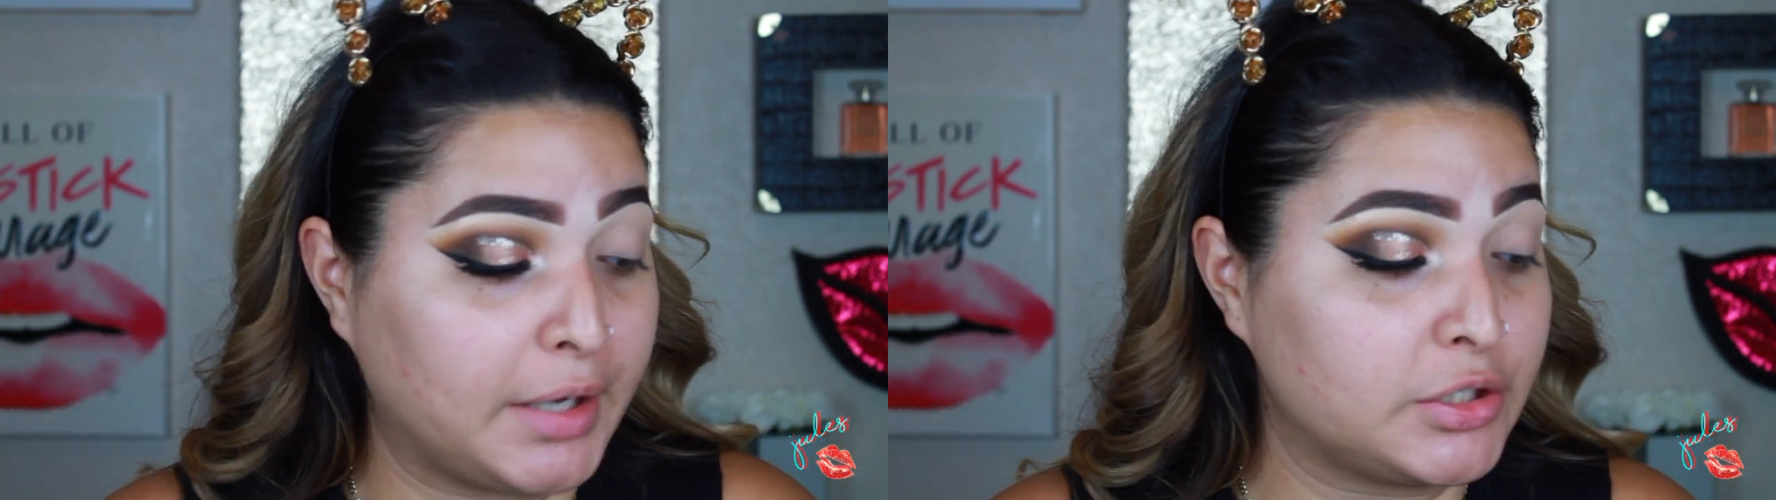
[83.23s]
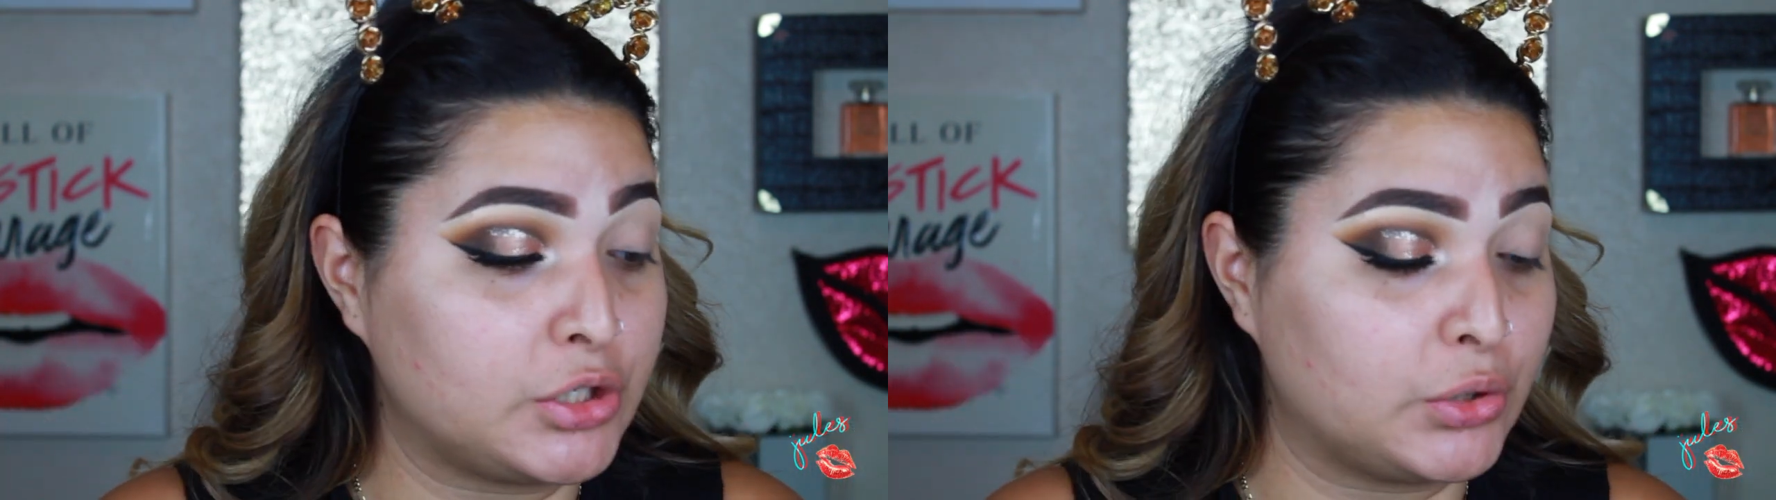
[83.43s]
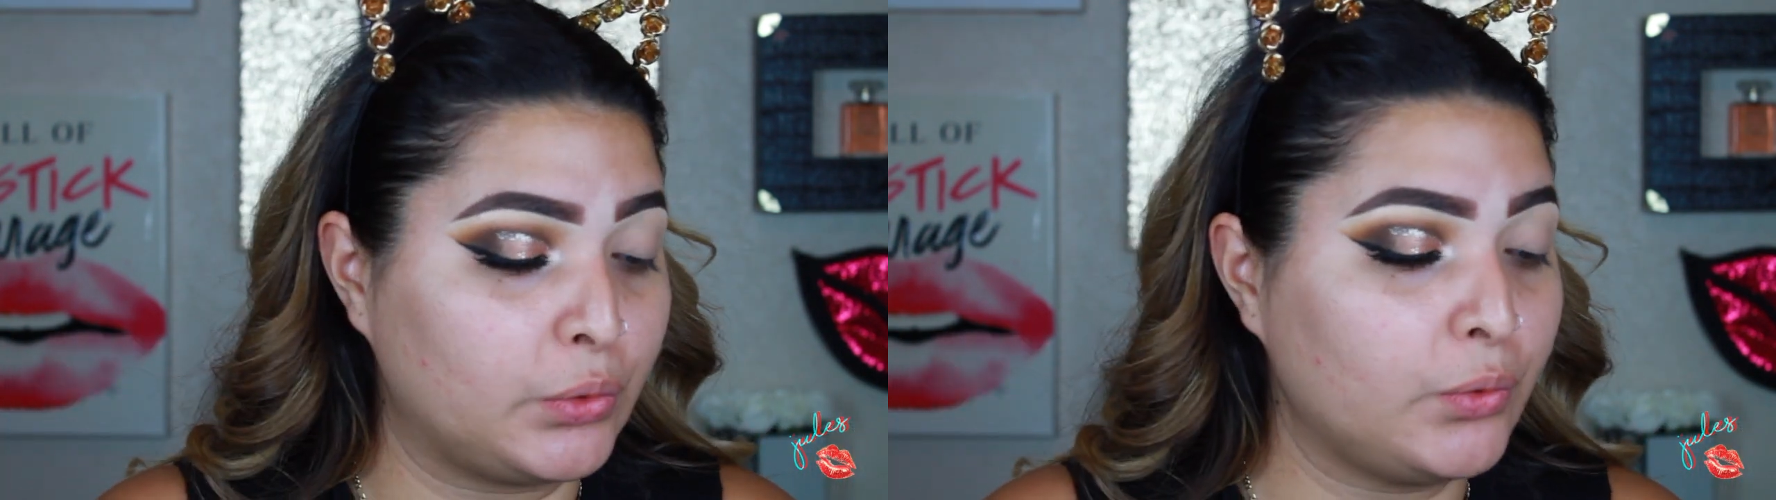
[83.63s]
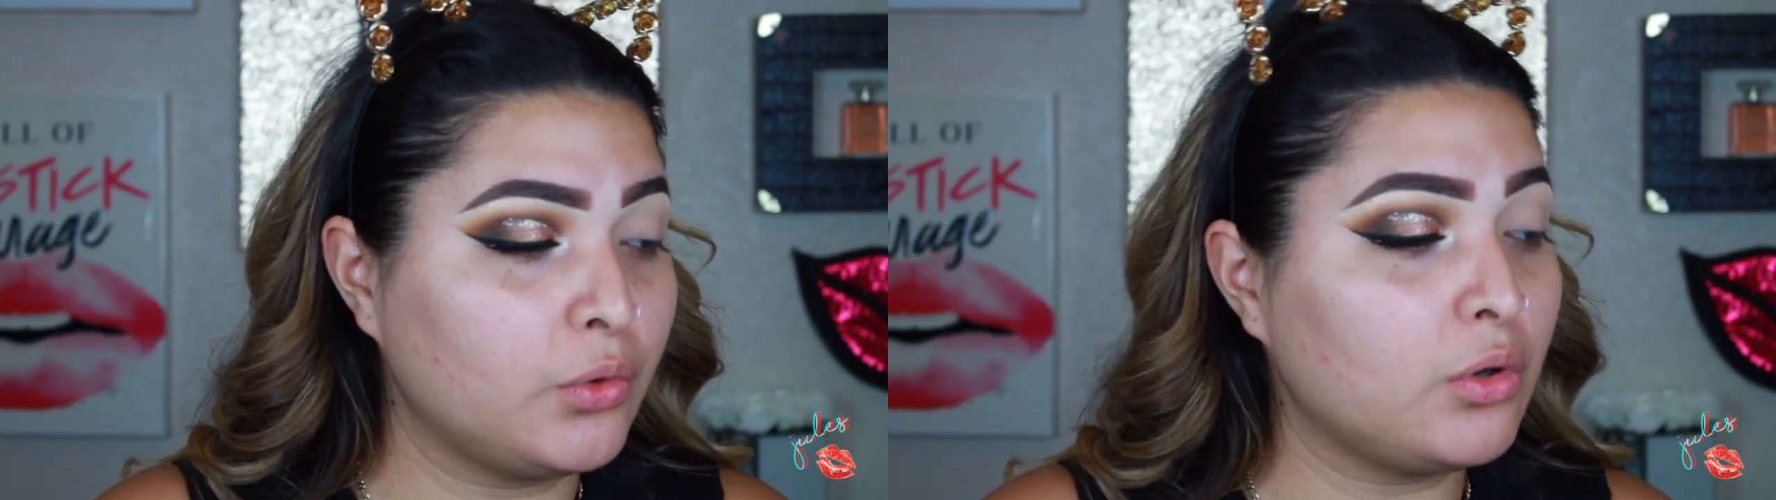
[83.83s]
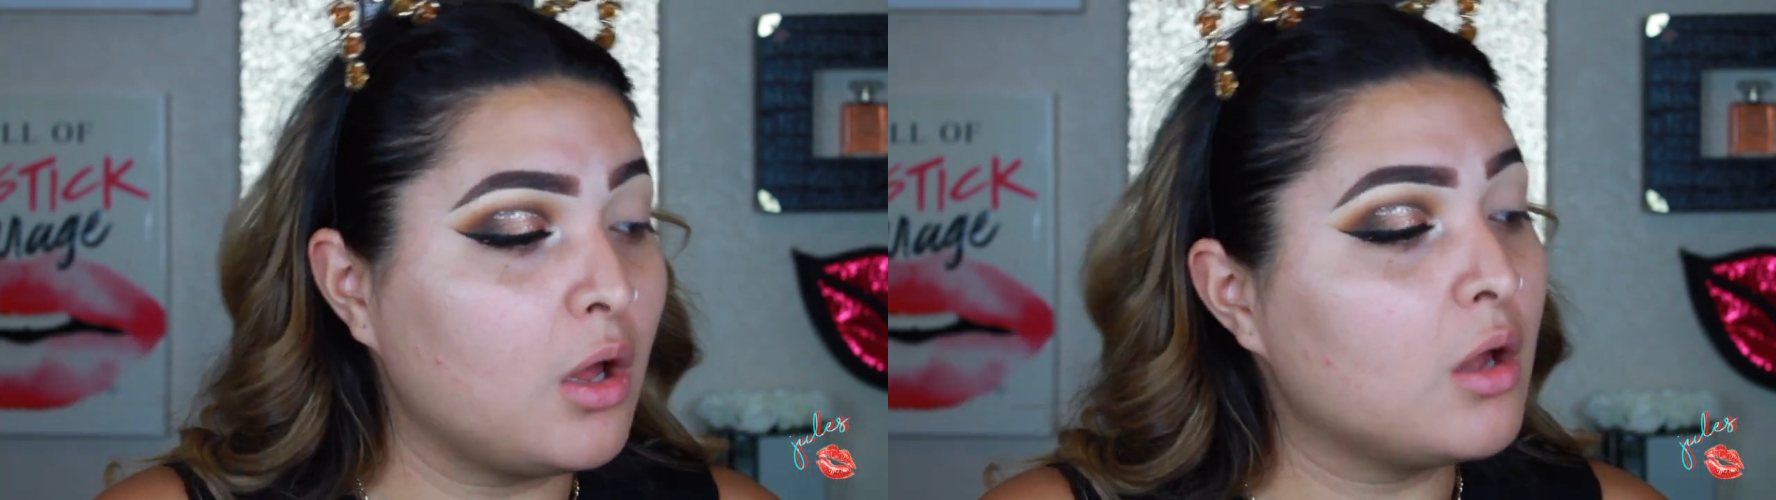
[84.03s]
I do.